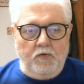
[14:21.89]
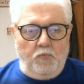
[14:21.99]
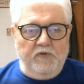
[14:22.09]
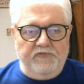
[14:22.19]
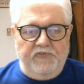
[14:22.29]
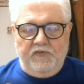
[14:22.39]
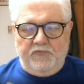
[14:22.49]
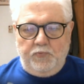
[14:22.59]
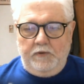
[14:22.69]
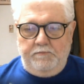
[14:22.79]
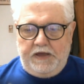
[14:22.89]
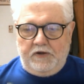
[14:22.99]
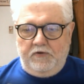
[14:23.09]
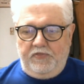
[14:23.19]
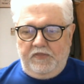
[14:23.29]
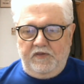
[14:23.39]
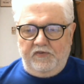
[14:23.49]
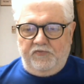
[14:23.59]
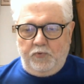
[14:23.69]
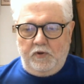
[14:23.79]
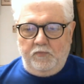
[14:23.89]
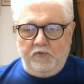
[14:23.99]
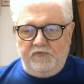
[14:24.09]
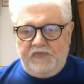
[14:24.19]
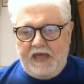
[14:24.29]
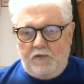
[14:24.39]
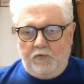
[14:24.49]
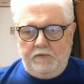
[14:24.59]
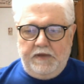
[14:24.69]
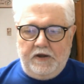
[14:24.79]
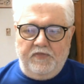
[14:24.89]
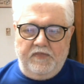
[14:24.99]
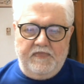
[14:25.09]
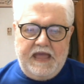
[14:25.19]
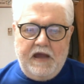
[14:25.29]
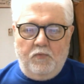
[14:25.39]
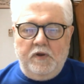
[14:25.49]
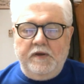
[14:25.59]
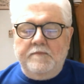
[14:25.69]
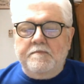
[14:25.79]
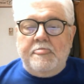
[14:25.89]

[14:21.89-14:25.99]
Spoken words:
was this one better than this one? Was that one better than that one?